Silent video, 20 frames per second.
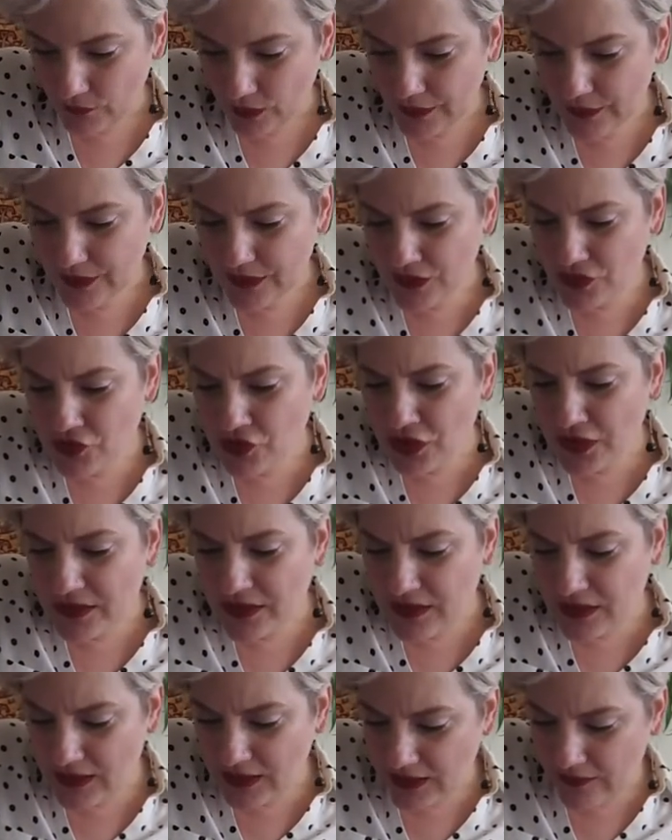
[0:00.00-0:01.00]
This is
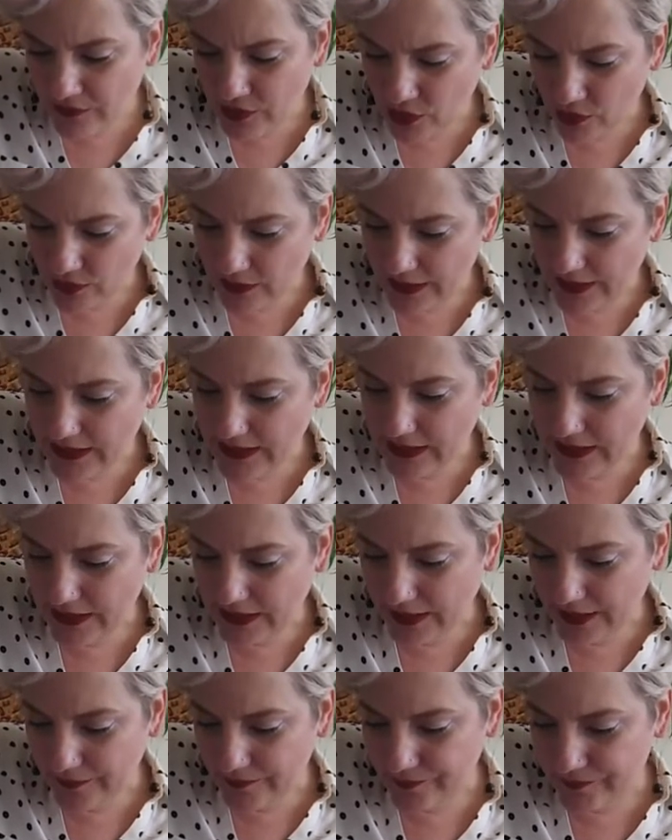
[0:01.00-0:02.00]
just to give you an
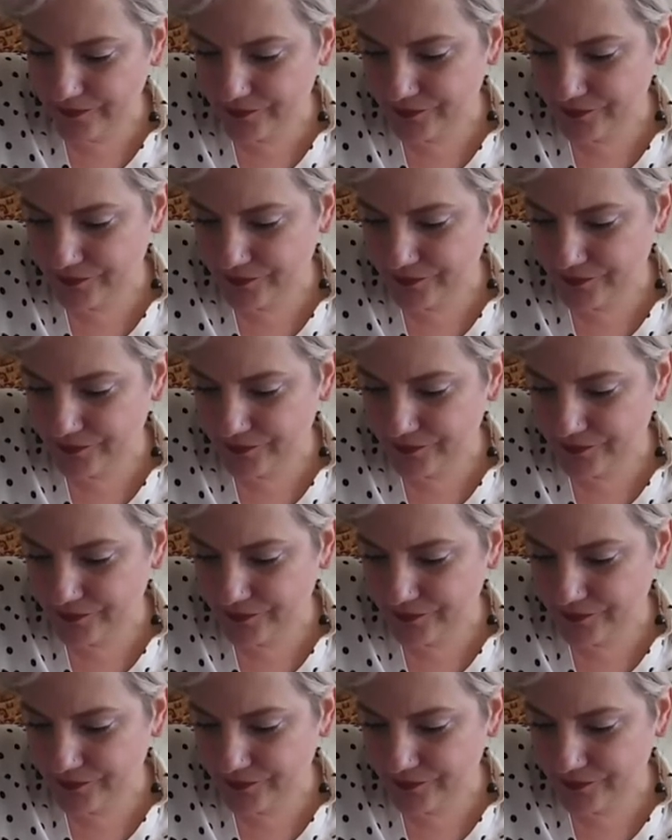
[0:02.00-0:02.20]
idea